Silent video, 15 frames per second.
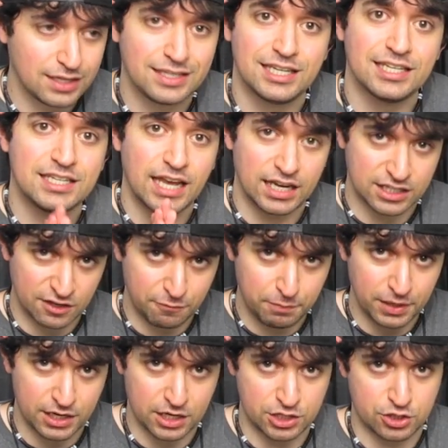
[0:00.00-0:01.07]
Detective
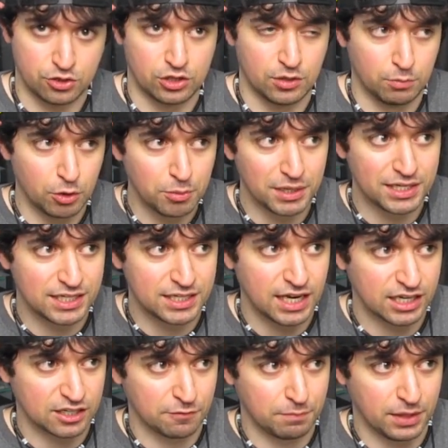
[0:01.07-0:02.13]
Pikachu, the movie
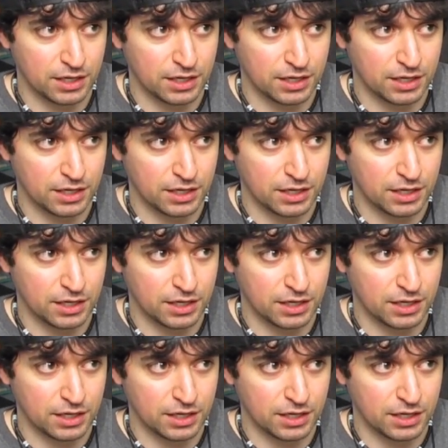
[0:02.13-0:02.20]
Detective